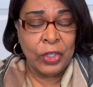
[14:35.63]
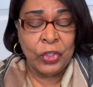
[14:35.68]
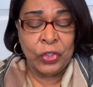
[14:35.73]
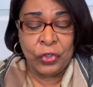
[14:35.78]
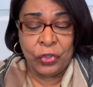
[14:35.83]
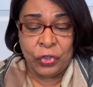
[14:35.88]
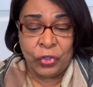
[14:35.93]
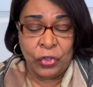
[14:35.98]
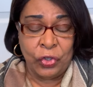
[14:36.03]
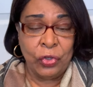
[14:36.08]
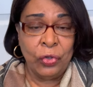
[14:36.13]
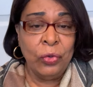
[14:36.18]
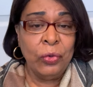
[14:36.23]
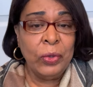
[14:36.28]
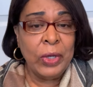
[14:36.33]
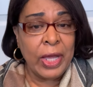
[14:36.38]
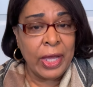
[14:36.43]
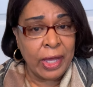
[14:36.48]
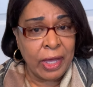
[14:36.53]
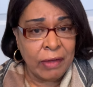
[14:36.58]

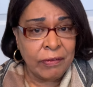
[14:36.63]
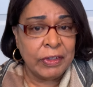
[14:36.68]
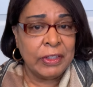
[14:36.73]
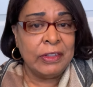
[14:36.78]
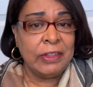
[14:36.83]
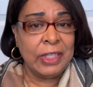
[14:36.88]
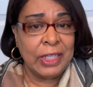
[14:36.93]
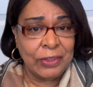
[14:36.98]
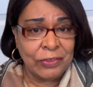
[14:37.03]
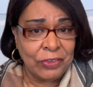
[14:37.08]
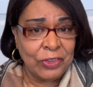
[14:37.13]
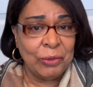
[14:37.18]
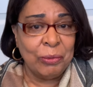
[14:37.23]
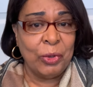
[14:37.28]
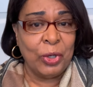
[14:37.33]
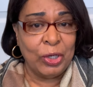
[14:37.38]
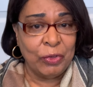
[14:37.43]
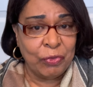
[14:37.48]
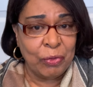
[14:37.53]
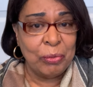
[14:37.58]
You have a
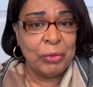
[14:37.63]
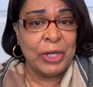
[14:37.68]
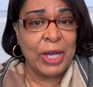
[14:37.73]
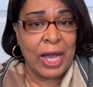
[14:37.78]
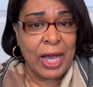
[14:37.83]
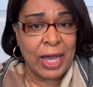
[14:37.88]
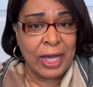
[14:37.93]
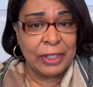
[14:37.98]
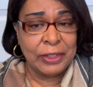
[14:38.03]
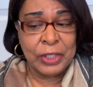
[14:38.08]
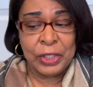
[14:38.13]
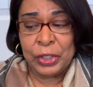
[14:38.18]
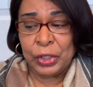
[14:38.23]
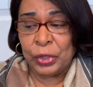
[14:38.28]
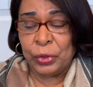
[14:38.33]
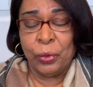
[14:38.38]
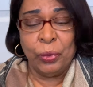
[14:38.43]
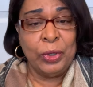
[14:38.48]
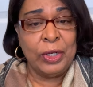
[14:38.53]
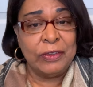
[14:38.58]
testimony from God
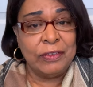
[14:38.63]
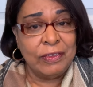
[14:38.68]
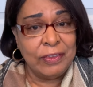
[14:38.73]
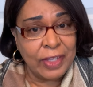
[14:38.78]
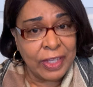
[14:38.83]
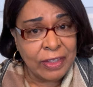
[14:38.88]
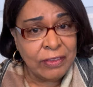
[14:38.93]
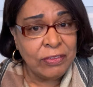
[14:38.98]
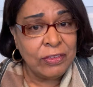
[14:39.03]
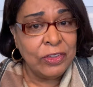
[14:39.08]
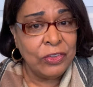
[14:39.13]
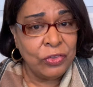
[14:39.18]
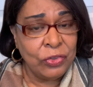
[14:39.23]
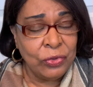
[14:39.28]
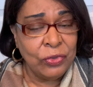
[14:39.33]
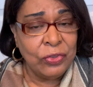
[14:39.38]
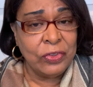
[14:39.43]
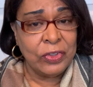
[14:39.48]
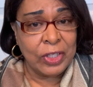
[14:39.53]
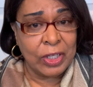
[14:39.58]
through the test that
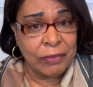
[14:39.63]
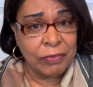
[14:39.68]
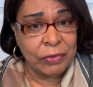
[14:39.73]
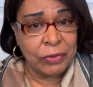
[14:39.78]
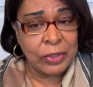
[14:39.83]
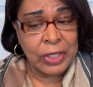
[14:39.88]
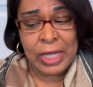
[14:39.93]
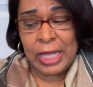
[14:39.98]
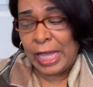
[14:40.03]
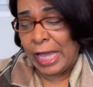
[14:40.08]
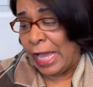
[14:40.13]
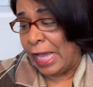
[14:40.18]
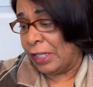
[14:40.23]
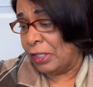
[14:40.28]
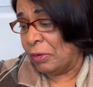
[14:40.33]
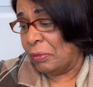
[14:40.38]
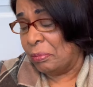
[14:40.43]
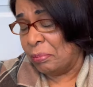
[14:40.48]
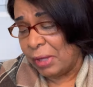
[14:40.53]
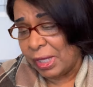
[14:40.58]
you suffered and
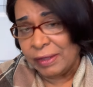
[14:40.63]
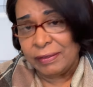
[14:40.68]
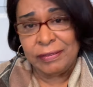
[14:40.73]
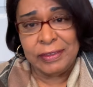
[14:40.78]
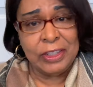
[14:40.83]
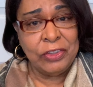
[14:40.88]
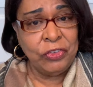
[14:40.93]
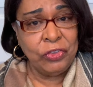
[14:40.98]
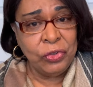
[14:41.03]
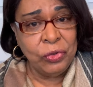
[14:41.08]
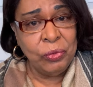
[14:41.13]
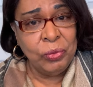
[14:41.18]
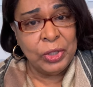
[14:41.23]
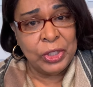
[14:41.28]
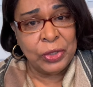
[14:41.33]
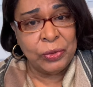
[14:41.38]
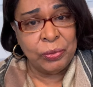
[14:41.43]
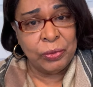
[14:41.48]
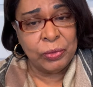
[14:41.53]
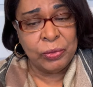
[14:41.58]
the mess that you
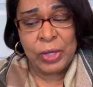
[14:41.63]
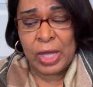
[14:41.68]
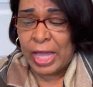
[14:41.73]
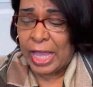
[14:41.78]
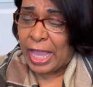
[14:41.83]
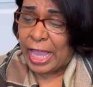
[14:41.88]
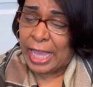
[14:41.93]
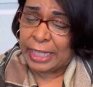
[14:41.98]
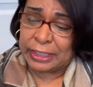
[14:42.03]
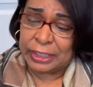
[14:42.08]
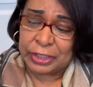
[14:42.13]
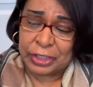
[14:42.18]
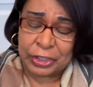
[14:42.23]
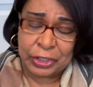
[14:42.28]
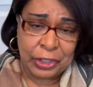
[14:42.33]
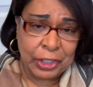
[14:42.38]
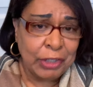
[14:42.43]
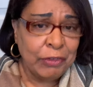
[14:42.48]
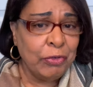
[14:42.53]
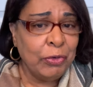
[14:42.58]
went through and the
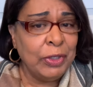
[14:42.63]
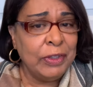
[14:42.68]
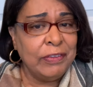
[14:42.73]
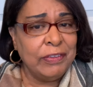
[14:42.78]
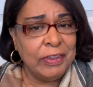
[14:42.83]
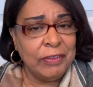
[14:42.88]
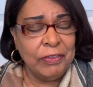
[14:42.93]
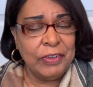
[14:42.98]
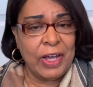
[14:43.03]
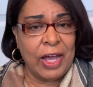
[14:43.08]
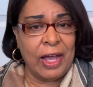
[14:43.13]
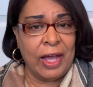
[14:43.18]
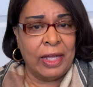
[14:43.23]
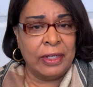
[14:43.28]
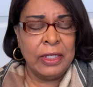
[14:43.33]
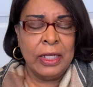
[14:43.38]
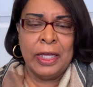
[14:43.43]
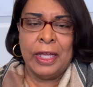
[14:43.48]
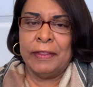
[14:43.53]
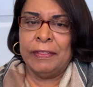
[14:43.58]
deliverance of
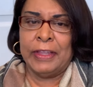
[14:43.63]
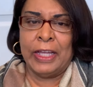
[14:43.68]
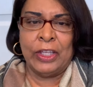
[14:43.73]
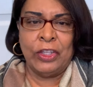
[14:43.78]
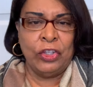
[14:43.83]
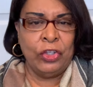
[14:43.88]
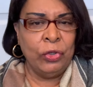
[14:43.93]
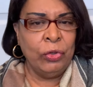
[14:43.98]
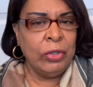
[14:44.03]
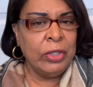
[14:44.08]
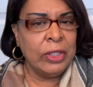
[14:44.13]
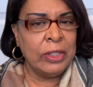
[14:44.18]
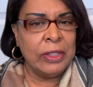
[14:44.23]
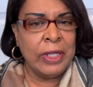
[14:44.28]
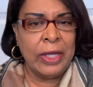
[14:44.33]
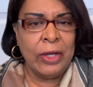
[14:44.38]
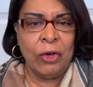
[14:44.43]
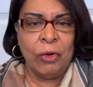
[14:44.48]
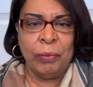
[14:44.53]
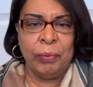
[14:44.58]
God, that you can
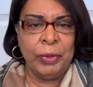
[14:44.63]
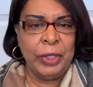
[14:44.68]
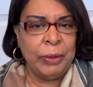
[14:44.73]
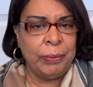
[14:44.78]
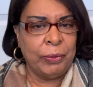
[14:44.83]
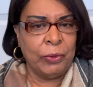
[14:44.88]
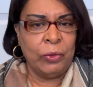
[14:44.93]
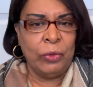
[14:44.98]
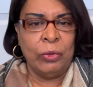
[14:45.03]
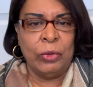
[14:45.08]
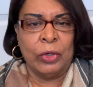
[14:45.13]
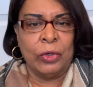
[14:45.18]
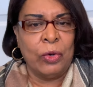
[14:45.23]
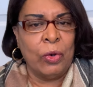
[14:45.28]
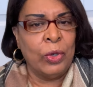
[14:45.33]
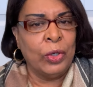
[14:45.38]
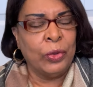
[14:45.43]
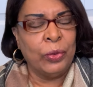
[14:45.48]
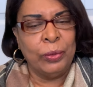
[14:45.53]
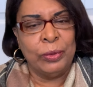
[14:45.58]
help people who are
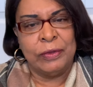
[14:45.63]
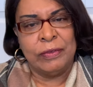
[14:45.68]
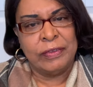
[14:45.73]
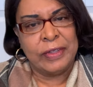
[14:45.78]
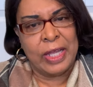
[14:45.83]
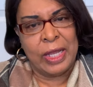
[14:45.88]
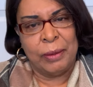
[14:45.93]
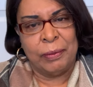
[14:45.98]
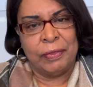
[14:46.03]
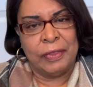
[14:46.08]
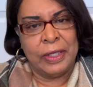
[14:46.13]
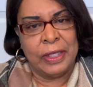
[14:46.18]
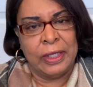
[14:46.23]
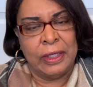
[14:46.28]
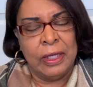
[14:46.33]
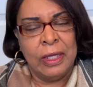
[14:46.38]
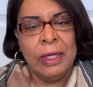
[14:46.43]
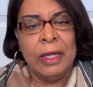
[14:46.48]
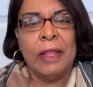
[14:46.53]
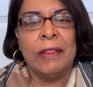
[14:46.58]
going through the same
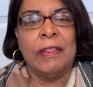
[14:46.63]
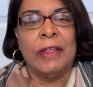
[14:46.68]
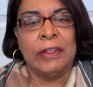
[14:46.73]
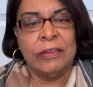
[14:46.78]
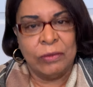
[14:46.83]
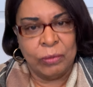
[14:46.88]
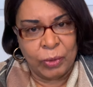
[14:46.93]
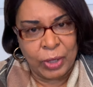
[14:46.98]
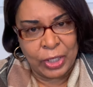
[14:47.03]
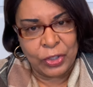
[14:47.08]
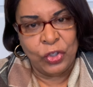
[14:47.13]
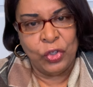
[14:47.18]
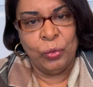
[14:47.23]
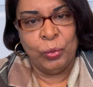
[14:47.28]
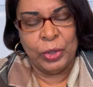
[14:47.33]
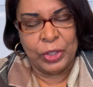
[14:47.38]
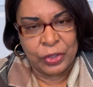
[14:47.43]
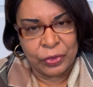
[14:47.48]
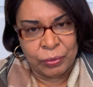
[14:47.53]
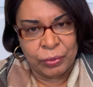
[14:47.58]
thing. That's why you
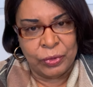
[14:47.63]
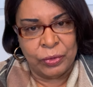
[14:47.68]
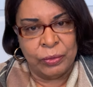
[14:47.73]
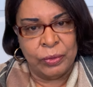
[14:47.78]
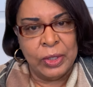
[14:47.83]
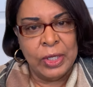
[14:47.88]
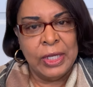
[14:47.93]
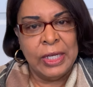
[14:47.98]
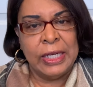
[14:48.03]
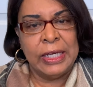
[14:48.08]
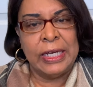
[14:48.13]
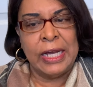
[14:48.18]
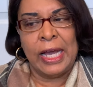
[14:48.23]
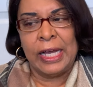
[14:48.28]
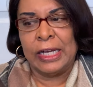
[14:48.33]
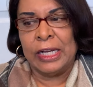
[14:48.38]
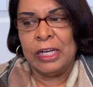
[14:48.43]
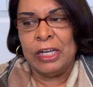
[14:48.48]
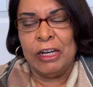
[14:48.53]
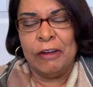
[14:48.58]
went through.
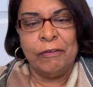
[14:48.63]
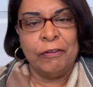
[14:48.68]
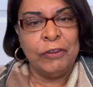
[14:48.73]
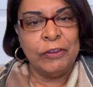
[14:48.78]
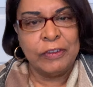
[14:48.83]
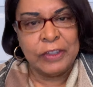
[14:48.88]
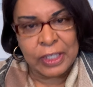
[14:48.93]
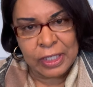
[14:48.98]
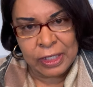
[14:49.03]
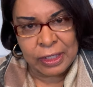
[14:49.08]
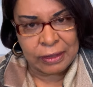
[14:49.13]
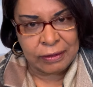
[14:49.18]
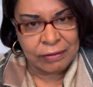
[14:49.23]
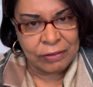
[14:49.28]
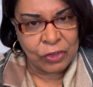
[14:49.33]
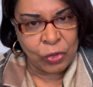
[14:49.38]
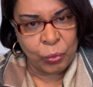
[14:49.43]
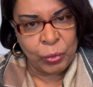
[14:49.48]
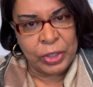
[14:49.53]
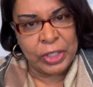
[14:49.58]
God comforts us
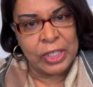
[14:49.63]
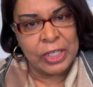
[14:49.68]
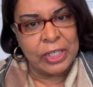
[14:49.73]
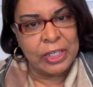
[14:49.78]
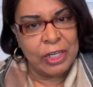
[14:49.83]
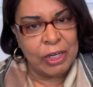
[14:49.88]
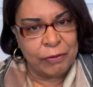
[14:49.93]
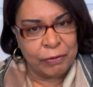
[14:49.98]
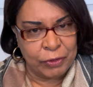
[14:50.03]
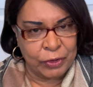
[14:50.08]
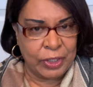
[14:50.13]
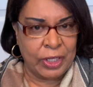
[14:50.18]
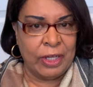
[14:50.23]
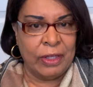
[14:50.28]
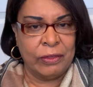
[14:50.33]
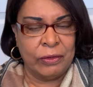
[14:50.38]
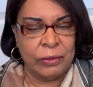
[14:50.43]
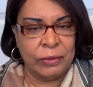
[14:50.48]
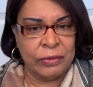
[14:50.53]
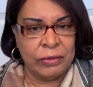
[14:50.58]
so we can comfort
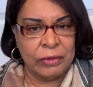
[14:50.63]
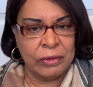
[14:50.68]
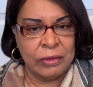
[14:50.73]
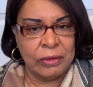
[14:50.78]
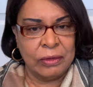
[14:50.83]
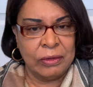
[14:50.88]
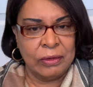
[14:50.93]
others.